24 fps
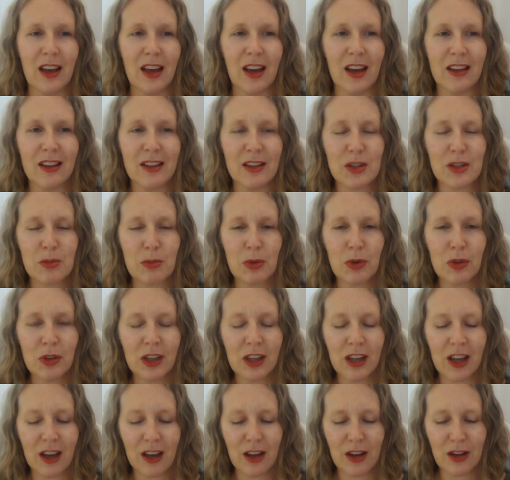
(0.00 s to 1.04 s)
And this
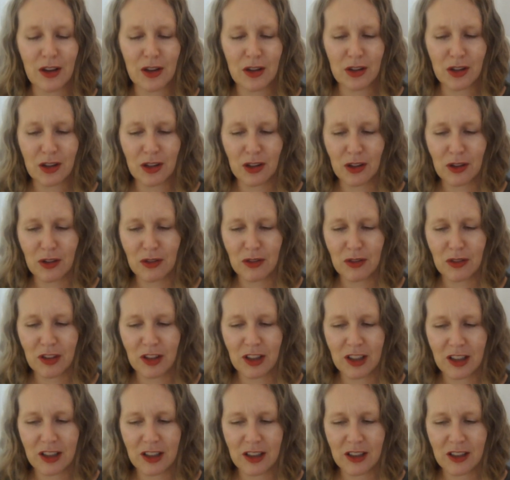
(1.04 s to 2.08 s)
morning I heard a
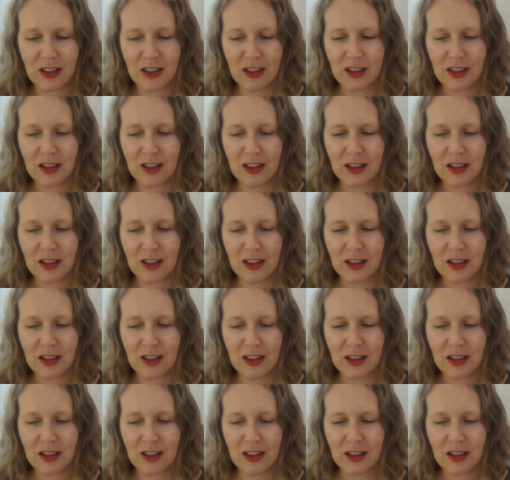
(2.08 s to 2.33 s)
lovely